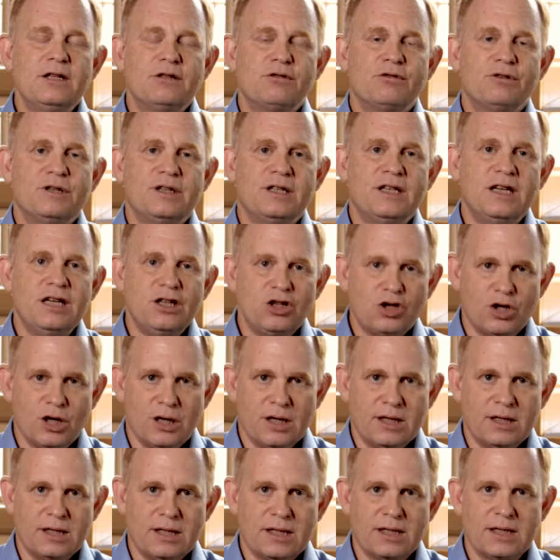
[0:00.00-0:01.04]

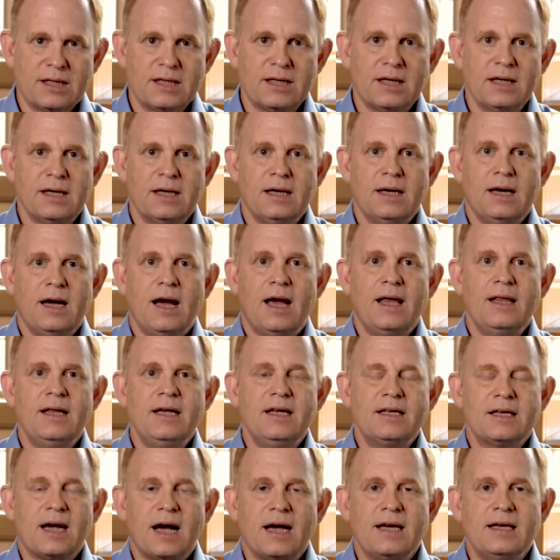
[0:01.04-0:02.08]
traditions and
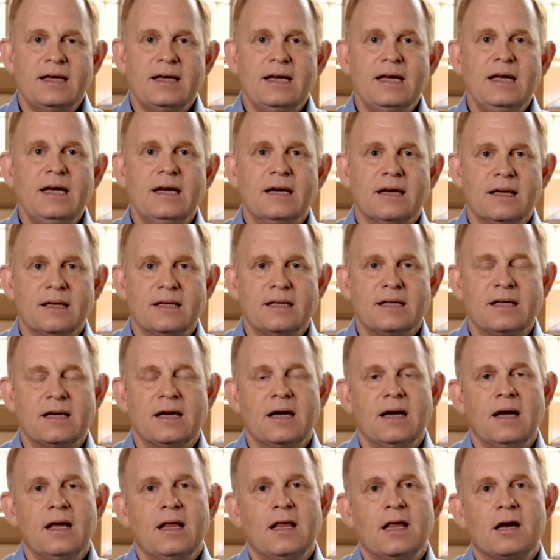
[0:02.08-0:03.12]
these ideas
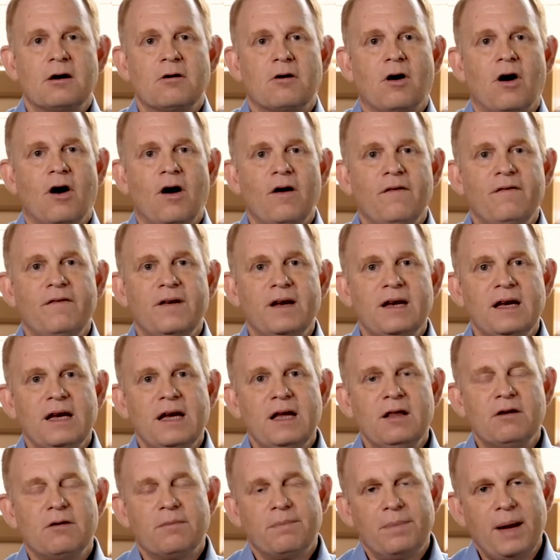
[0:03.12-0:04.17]
that are often
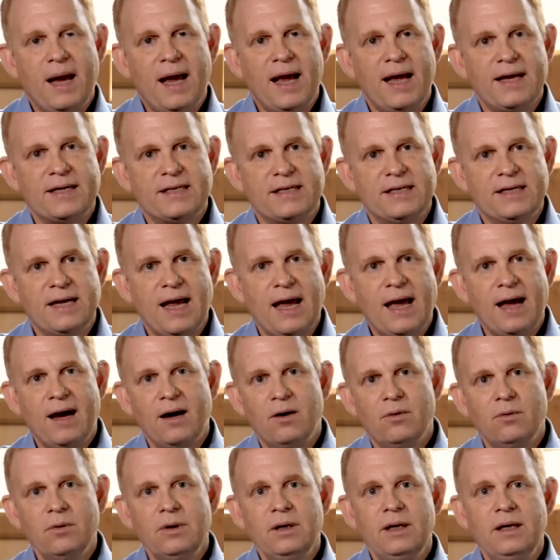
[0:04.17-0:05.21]
either passed
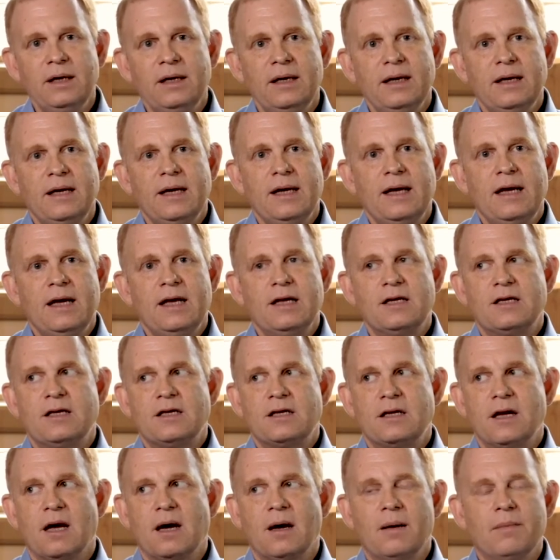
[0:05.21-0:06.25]
down in
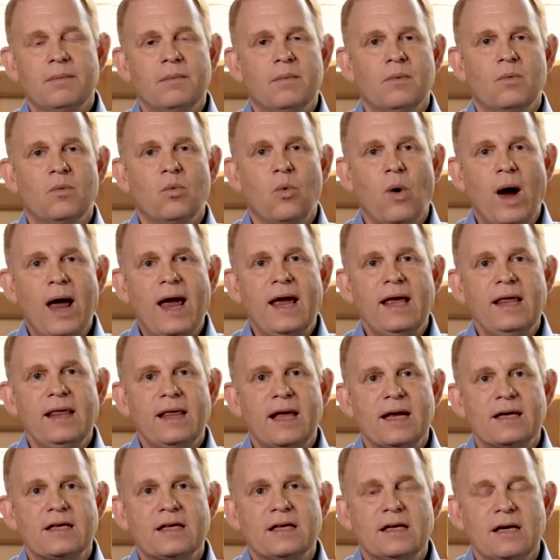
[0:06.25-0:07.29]
some way
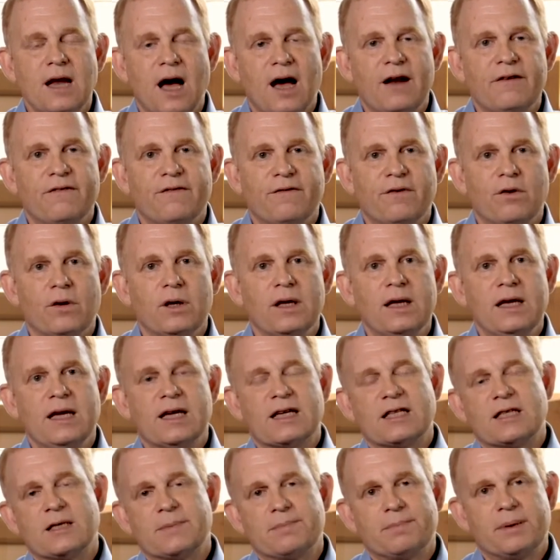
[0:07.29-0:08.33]
that's not fully
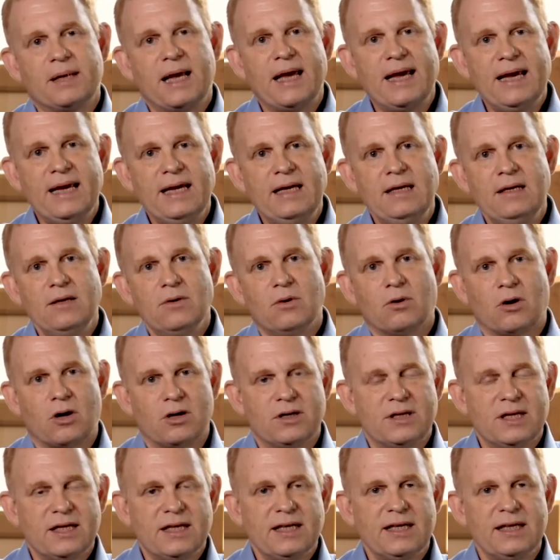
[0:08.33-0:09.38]
explained or
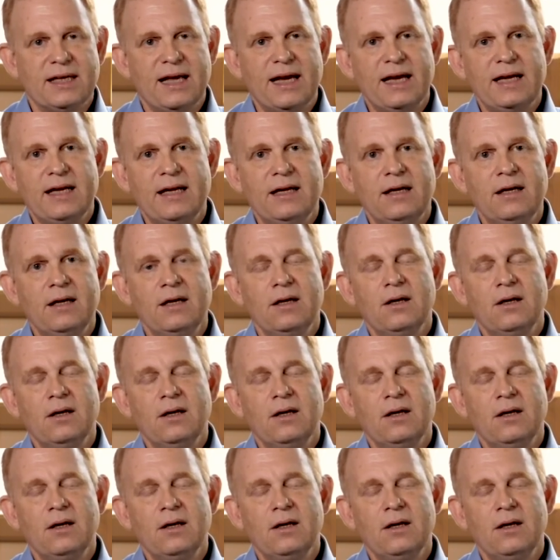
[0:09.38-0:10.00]
articulated,